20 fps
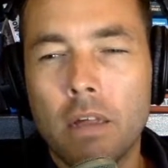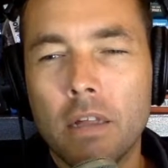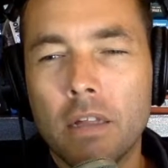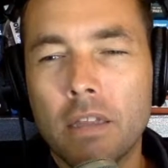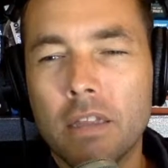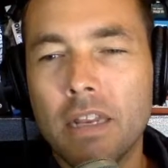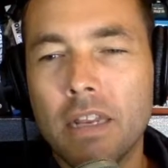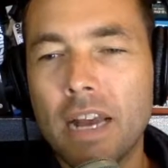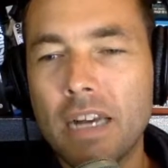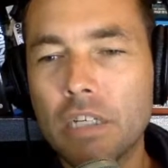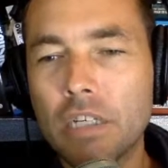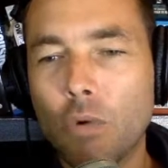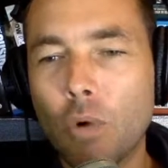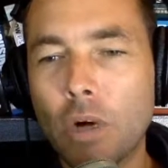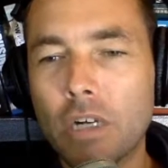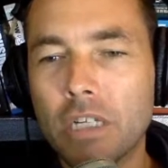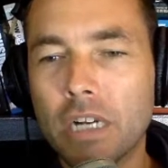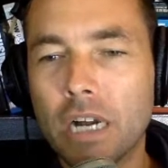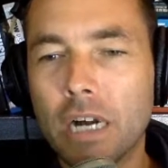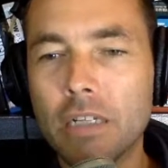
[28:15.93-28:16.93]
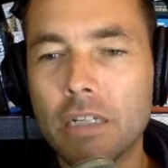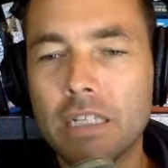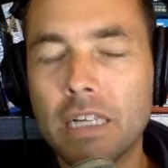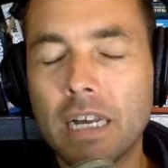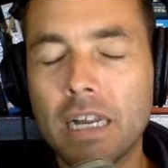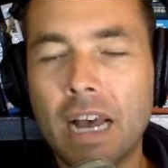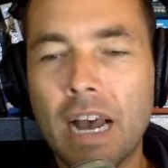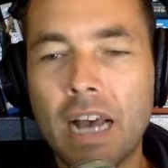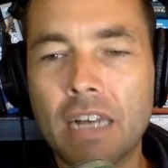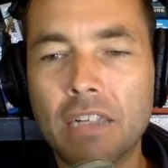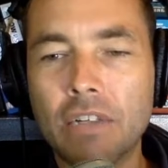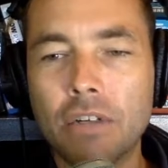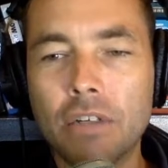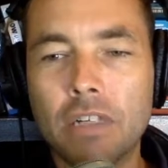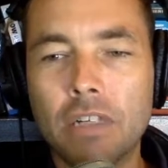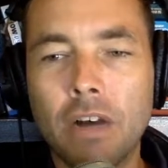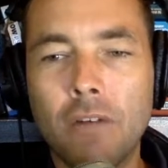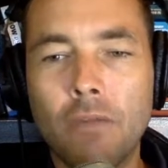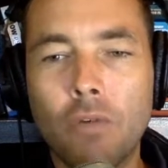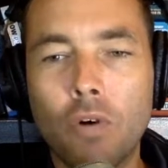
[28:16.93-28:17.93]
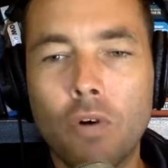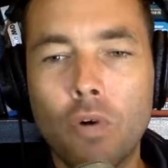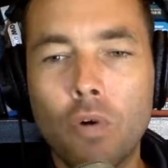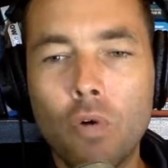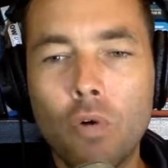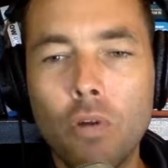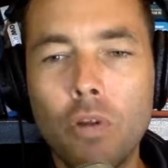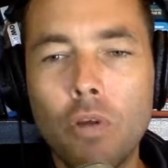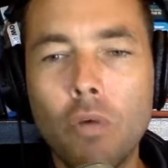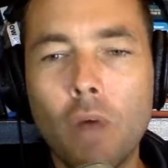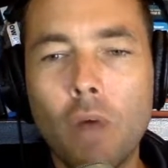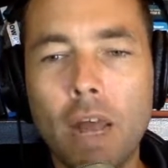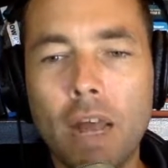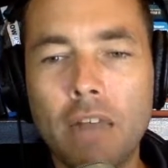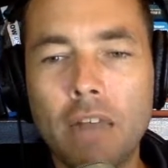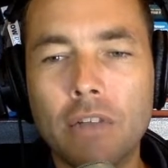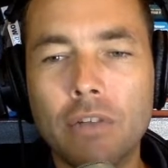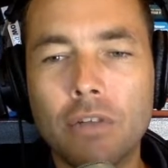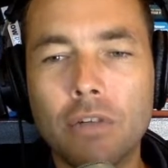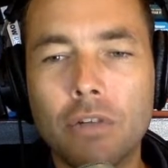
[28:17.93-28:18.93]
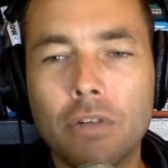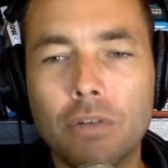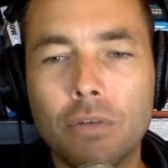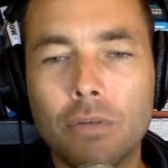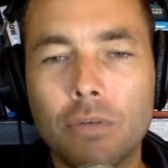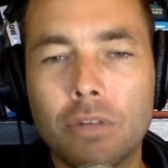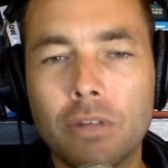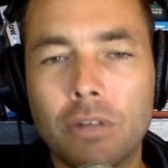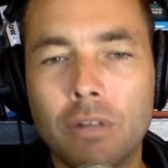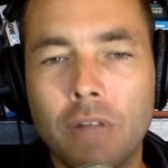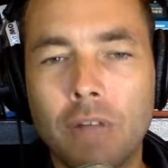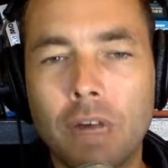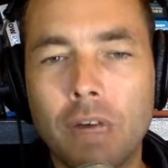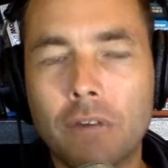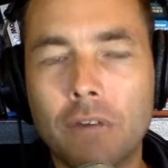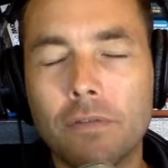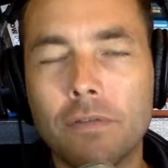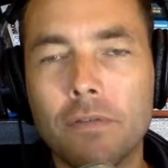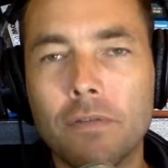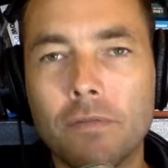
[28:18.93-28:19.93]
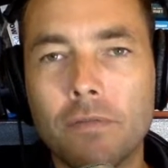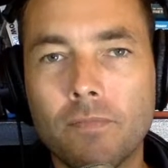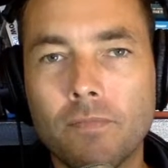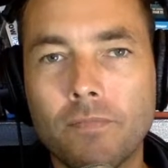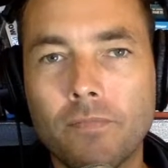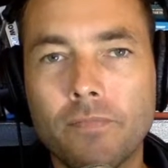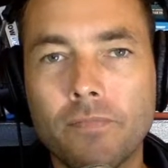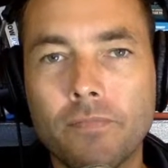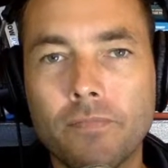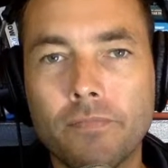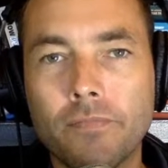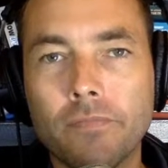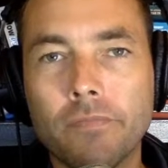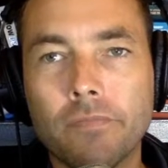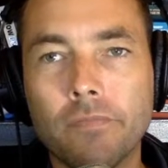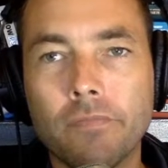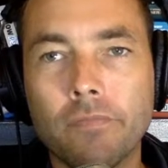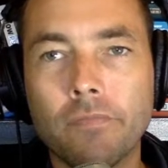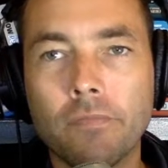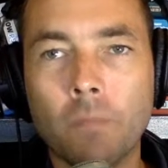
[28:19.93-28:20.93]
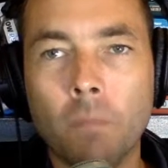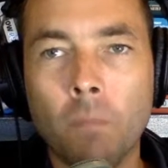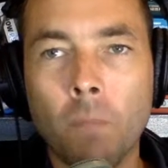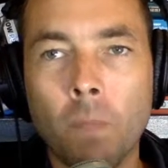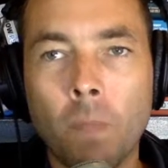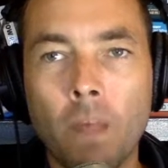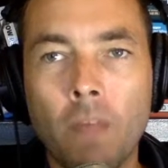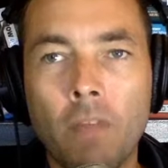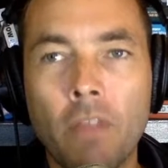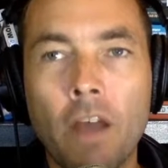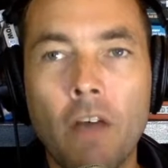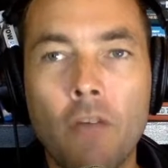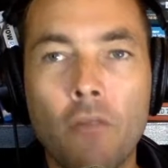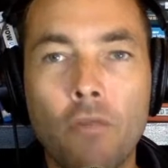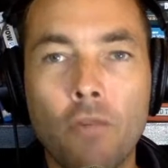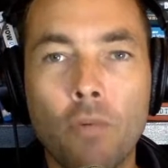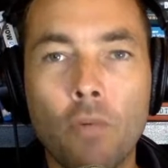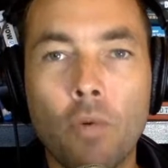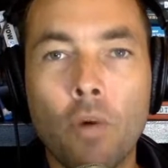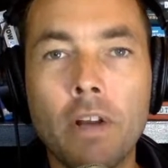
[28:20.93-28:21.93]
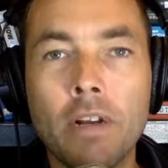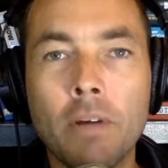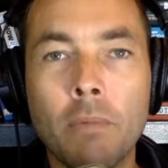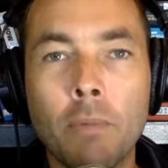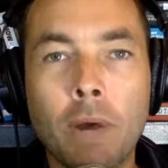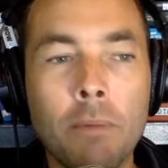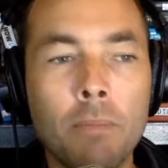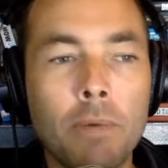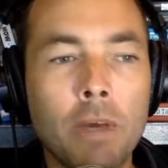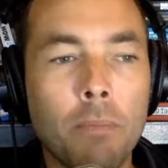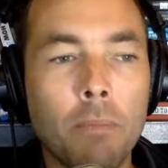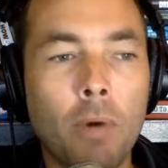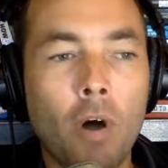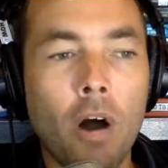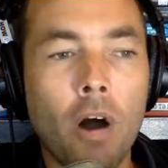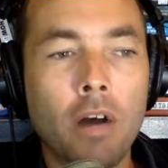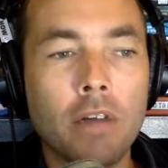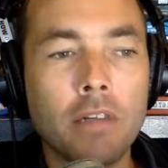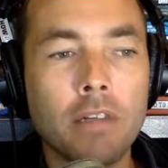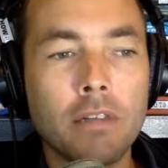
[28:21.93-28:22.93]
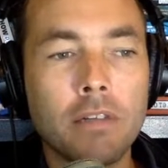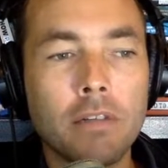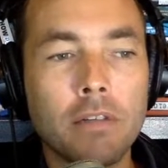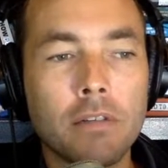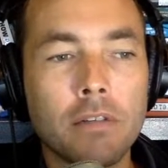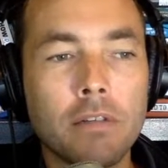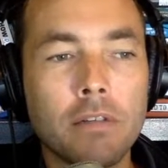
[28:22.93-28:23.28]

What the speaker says: The next question I'd say to ask yourself, who do you answer to in your life? Now, for one, it might be a boss.